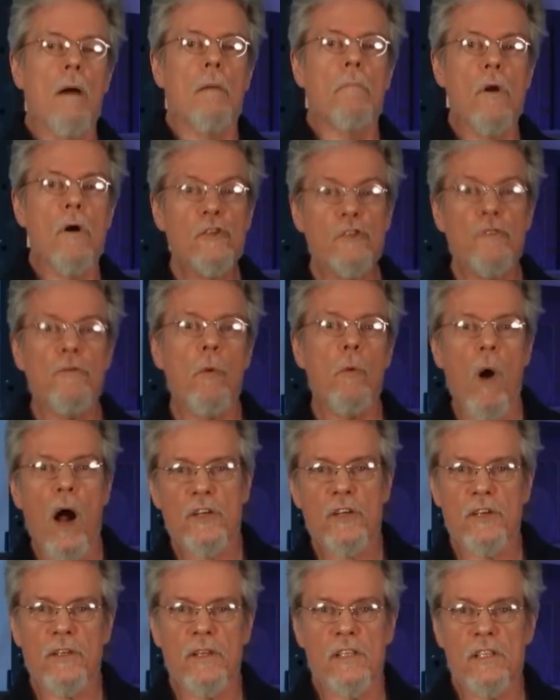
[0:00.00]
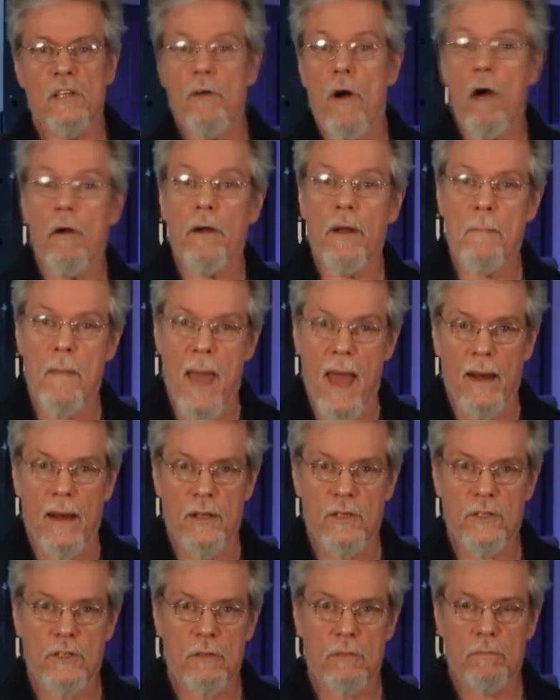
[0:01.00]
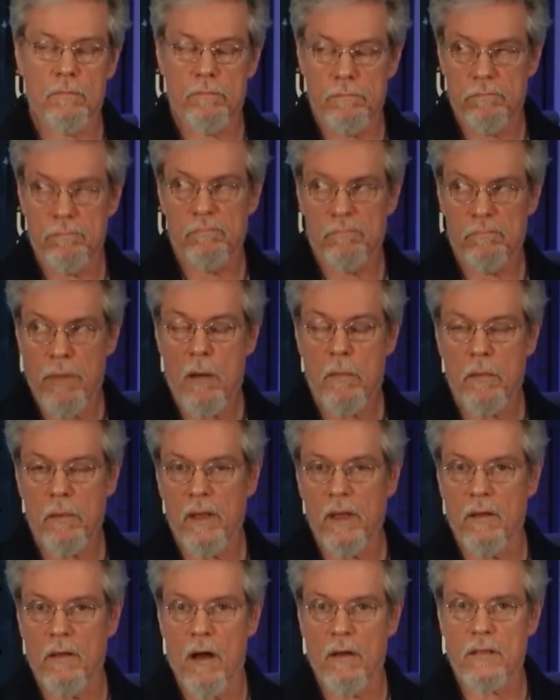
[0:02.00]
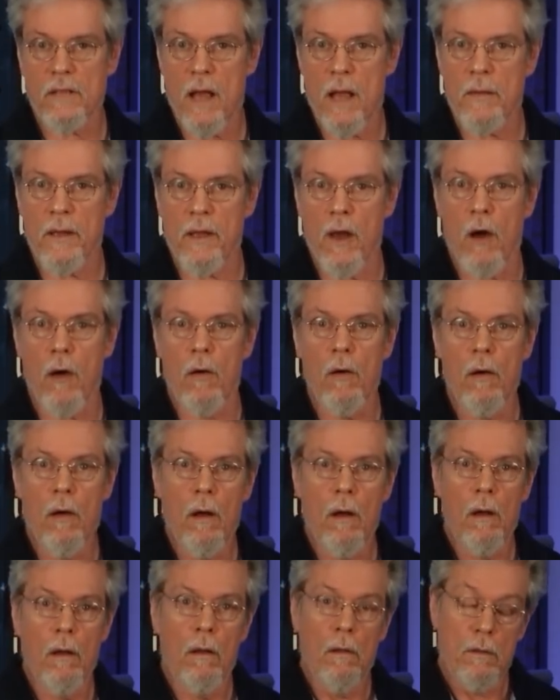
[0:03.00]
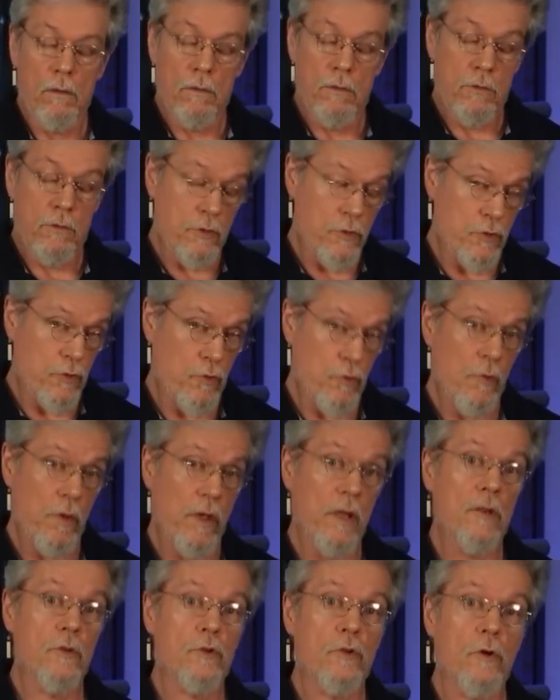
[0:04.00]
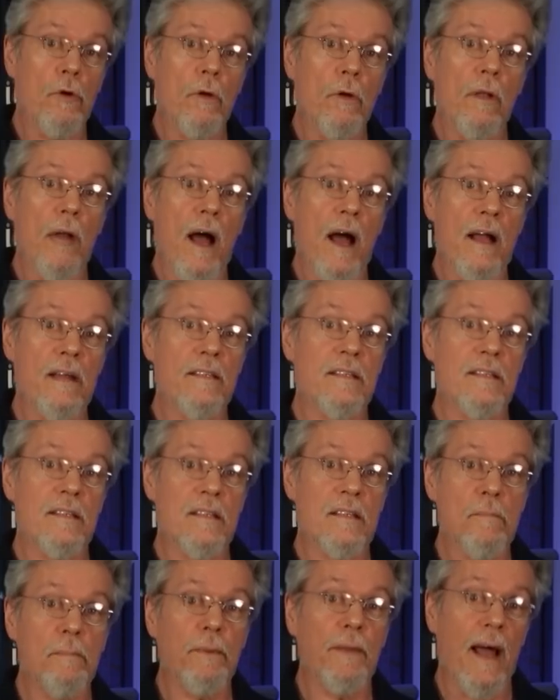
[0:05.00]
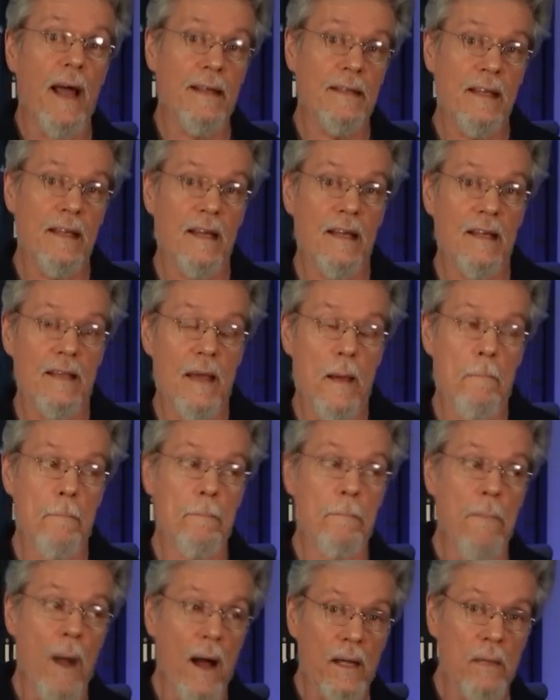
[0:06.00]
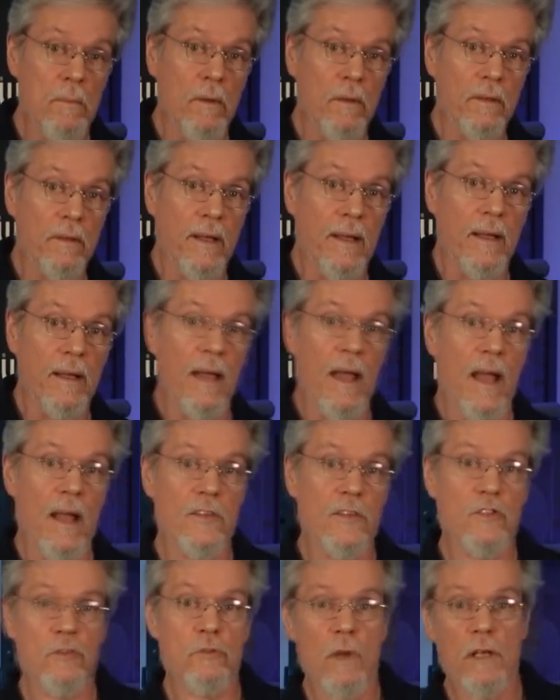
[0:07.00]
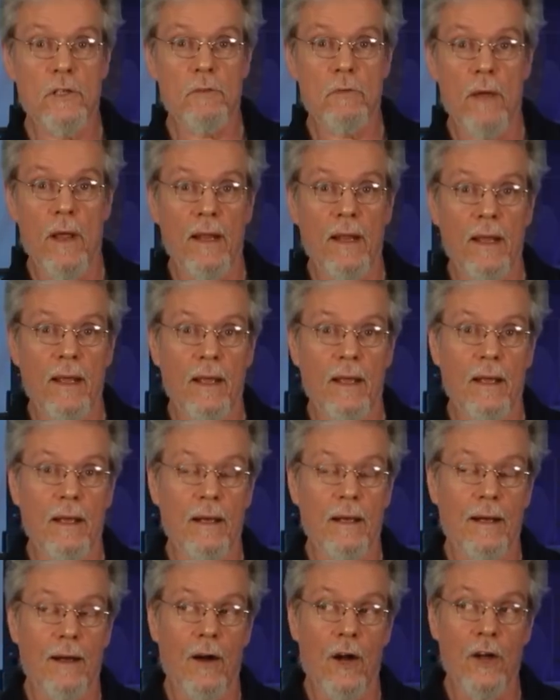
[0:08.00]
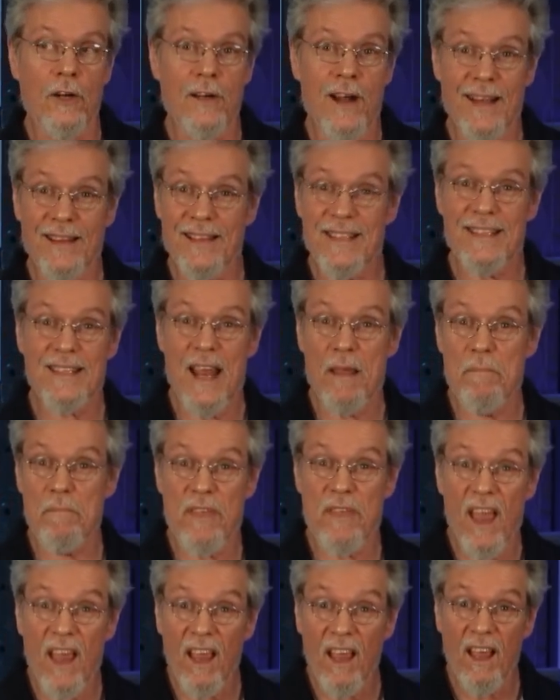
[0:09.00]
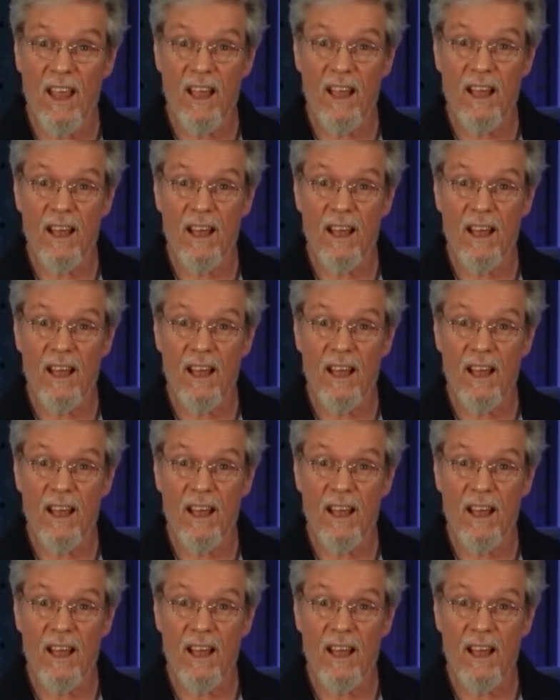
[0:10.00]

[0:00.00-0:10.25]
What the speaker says: Most of you watching this have already managed, probably a long time ago, to internalize the simple idea that bodybuilding and strength training are not the same thing.